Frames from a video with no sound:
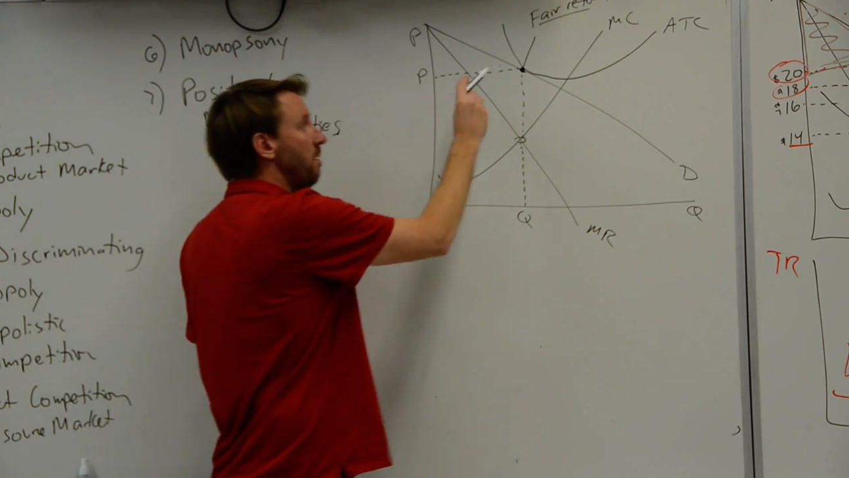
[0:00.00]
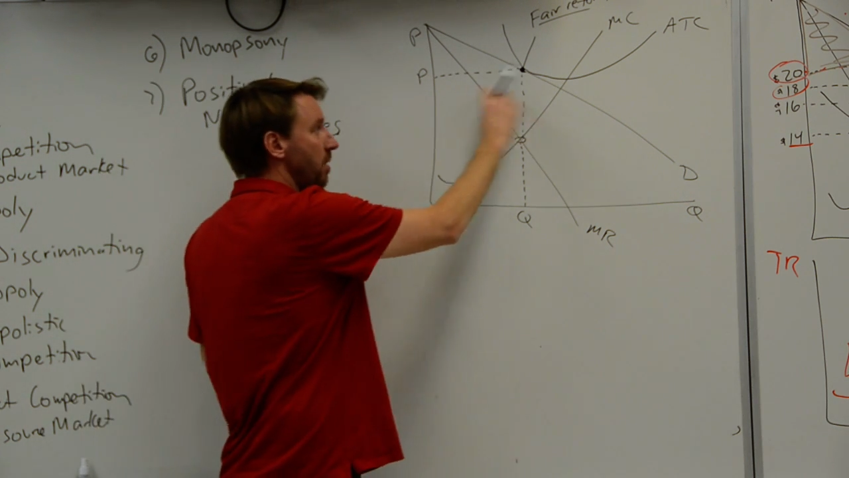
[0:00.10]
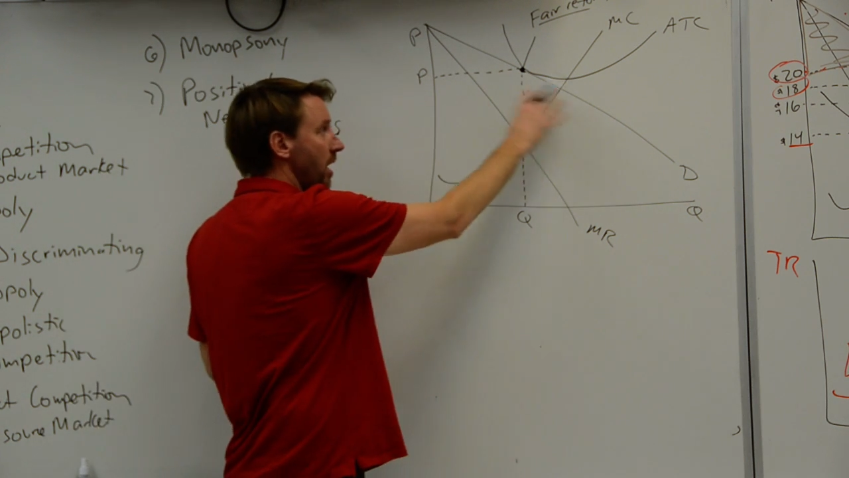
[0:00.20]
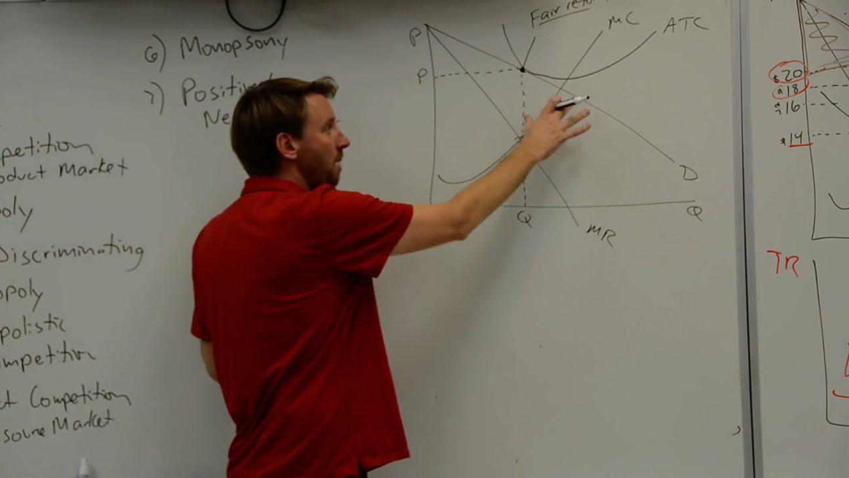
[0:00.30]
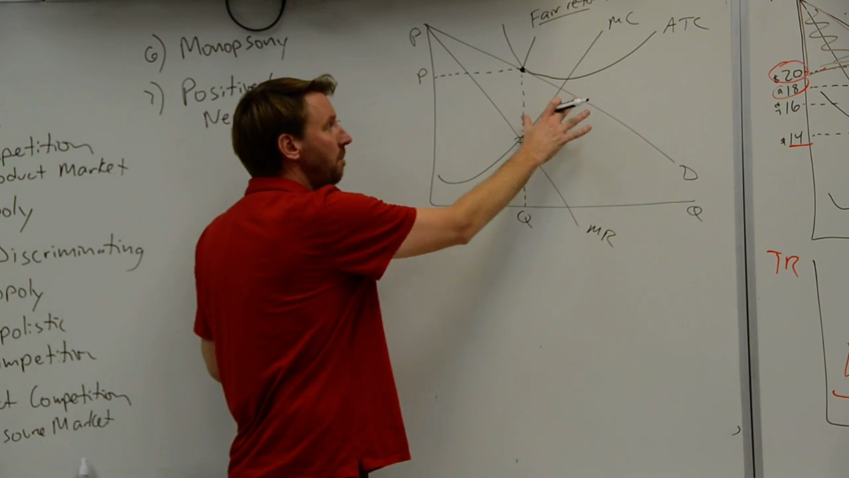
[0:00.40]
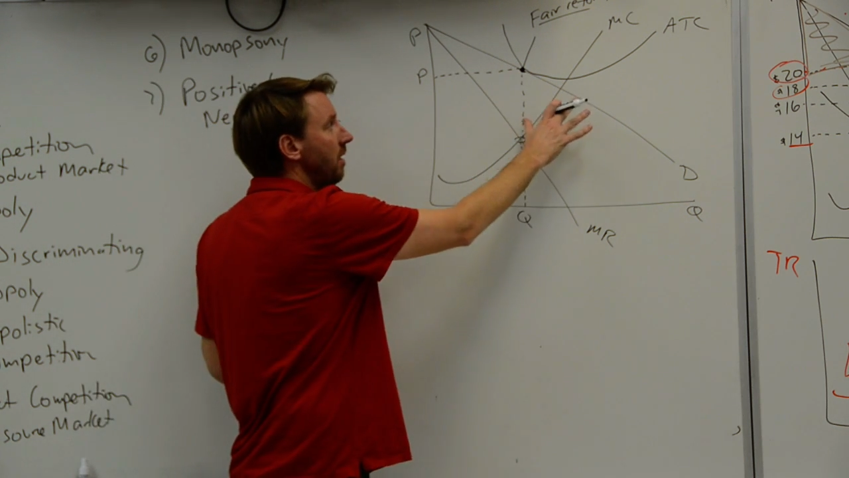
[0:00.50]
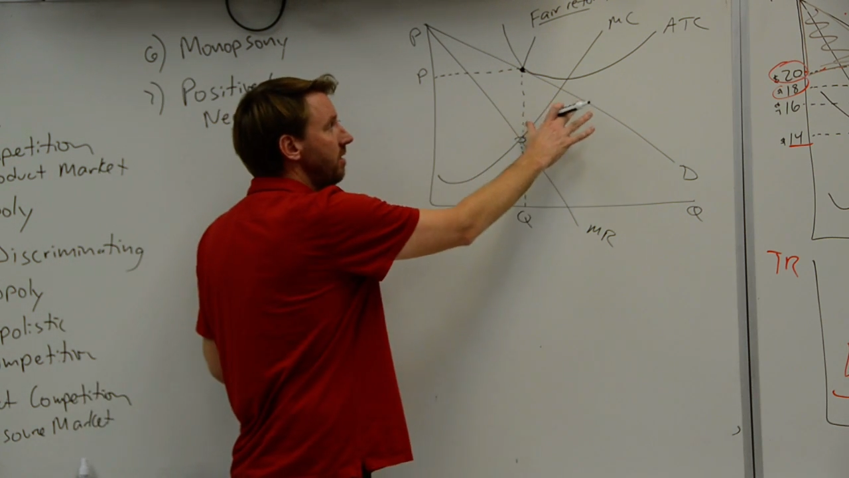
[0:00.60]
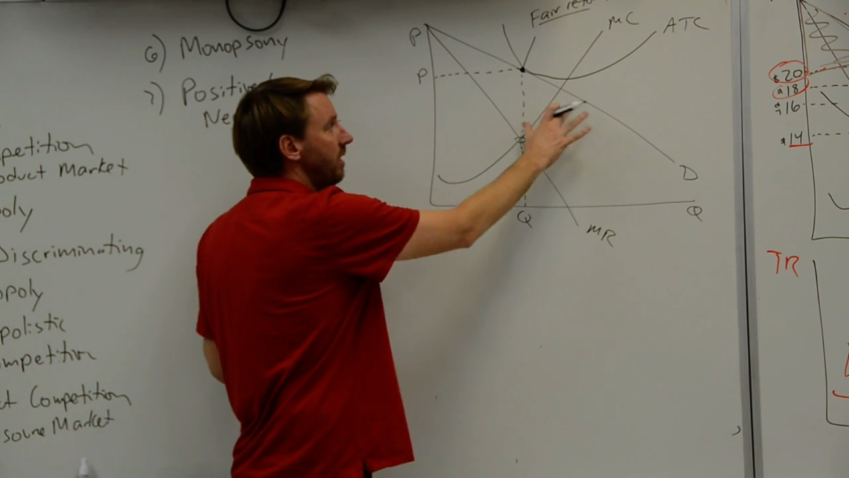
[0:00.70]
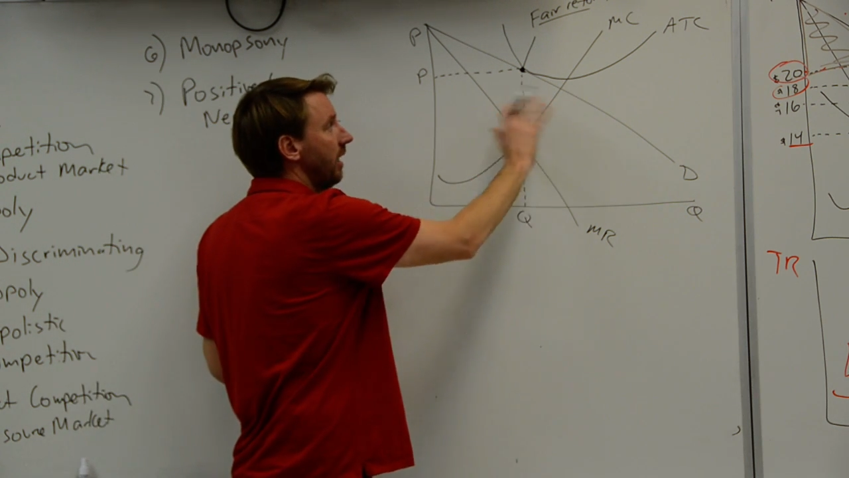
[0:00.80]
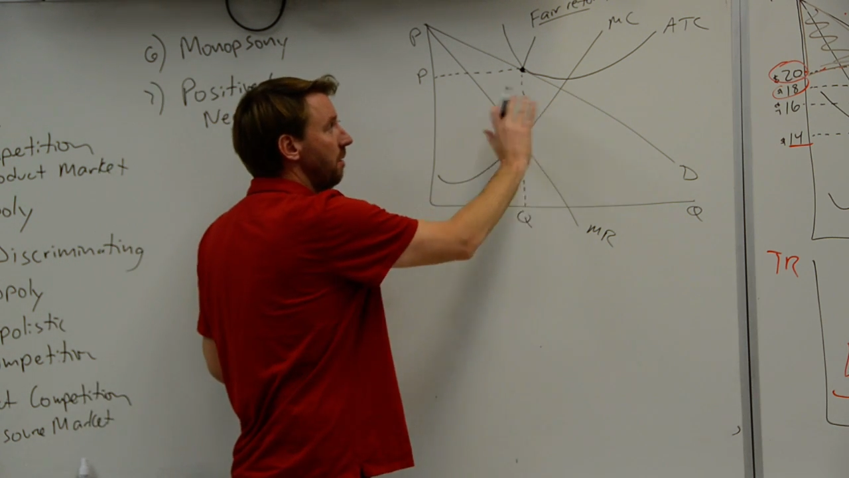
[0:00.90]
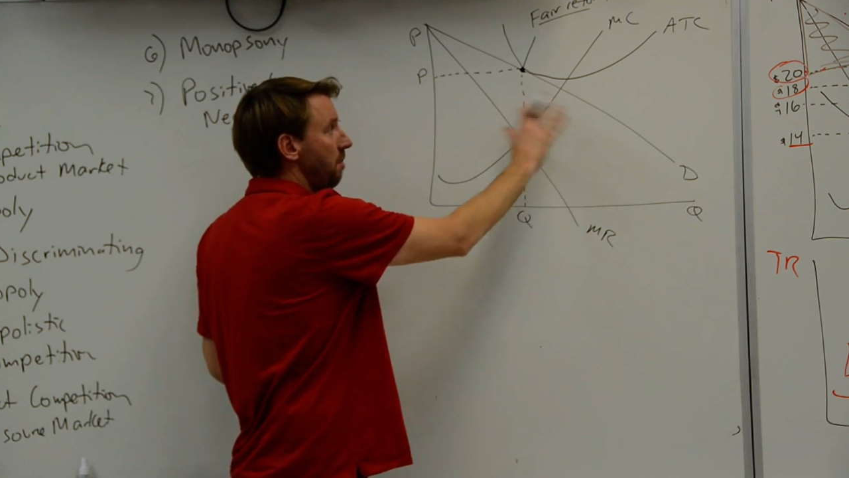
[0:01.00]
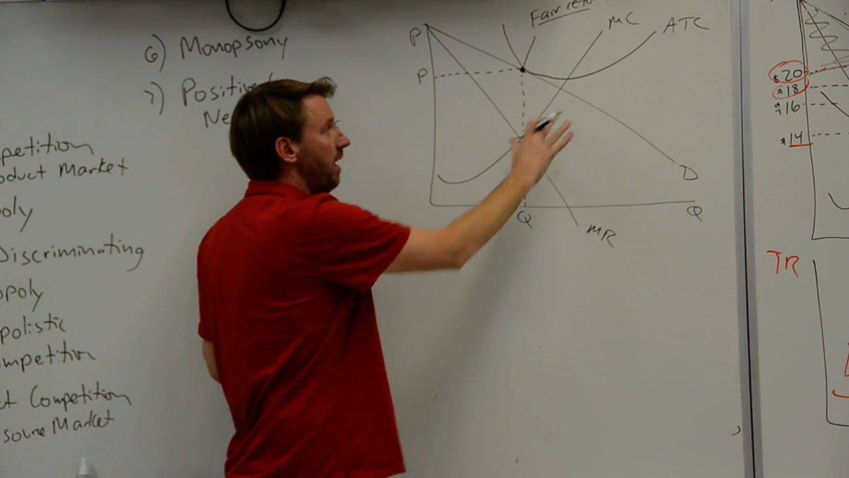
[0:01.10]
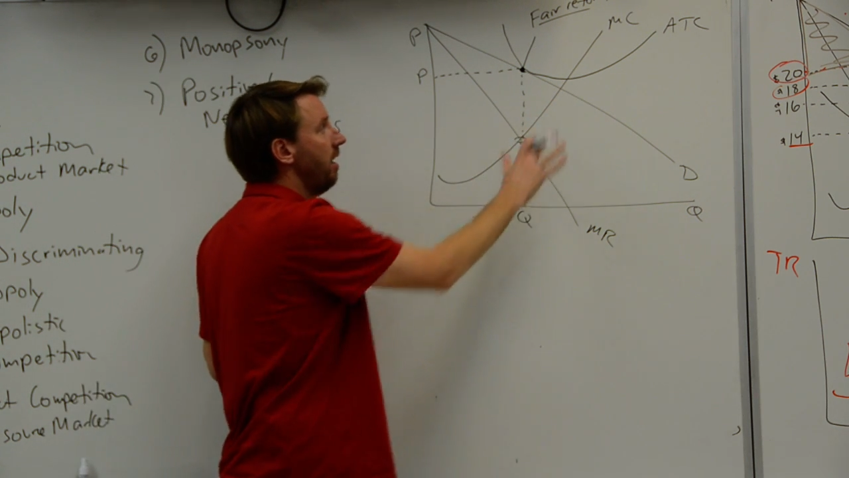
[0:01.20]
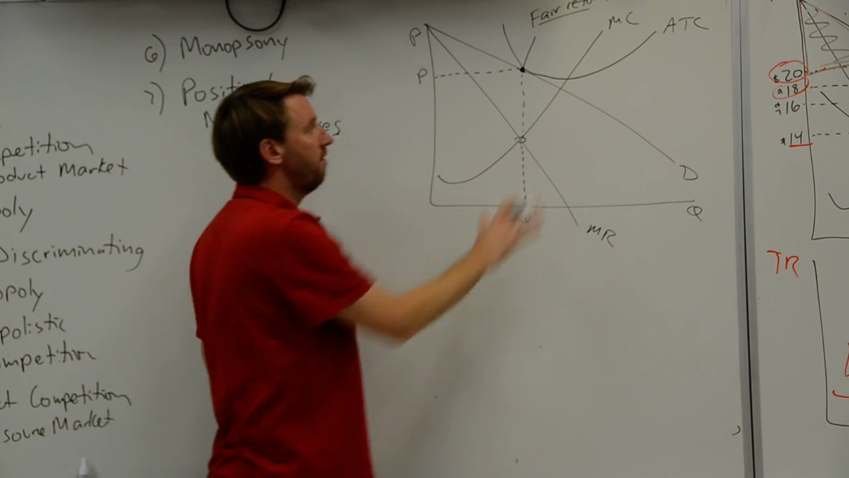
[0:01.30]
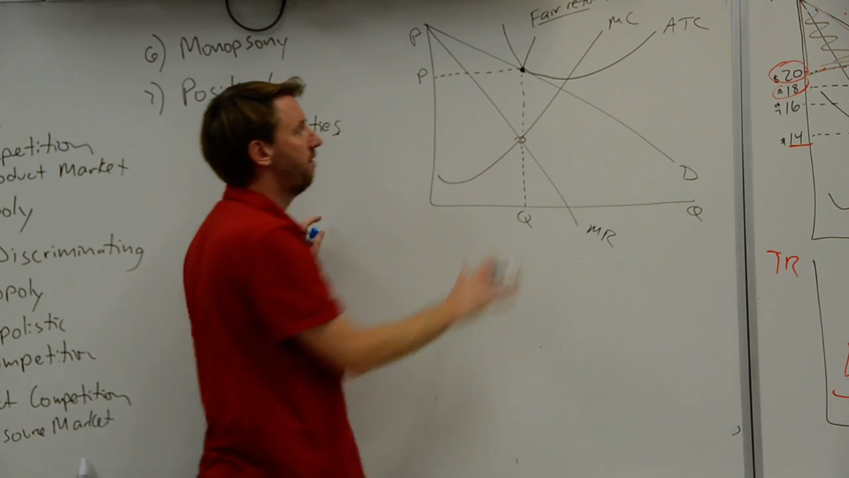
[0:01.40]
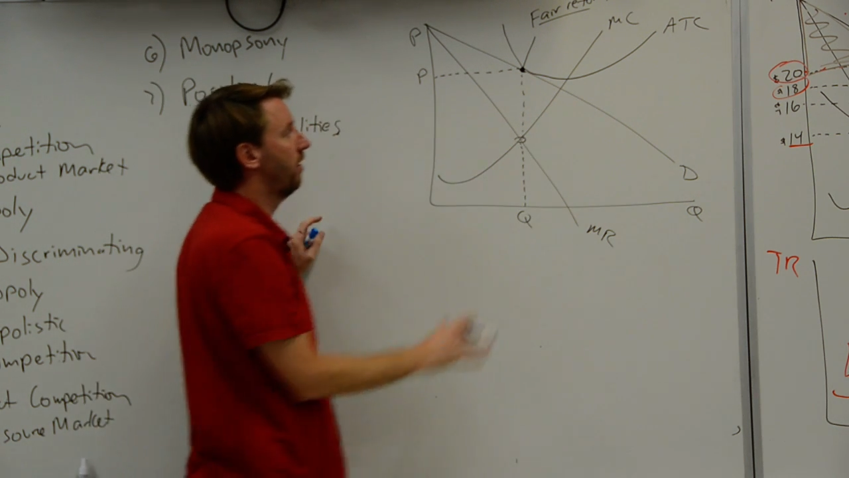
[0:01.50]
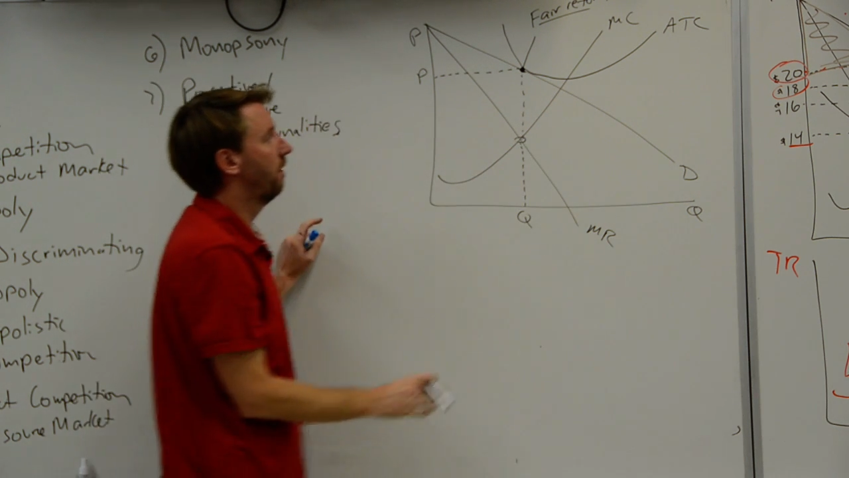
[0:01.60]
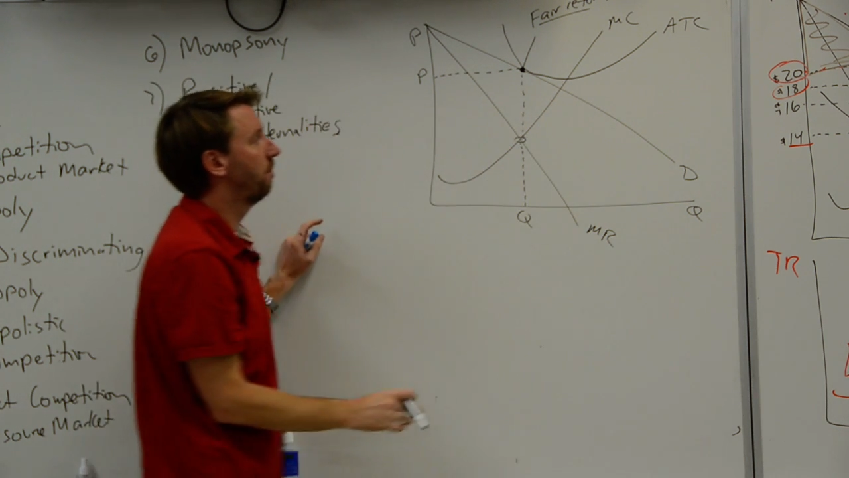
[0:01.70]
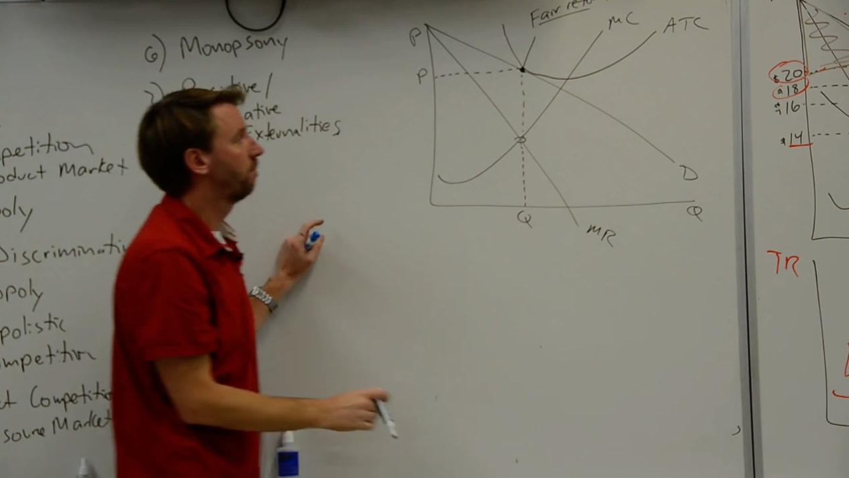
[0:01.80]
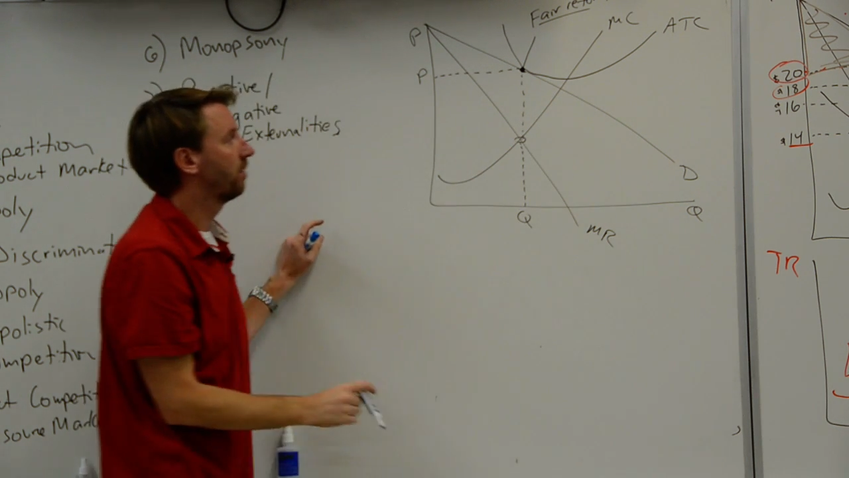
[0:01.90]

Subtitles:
the monopolistic competitive firm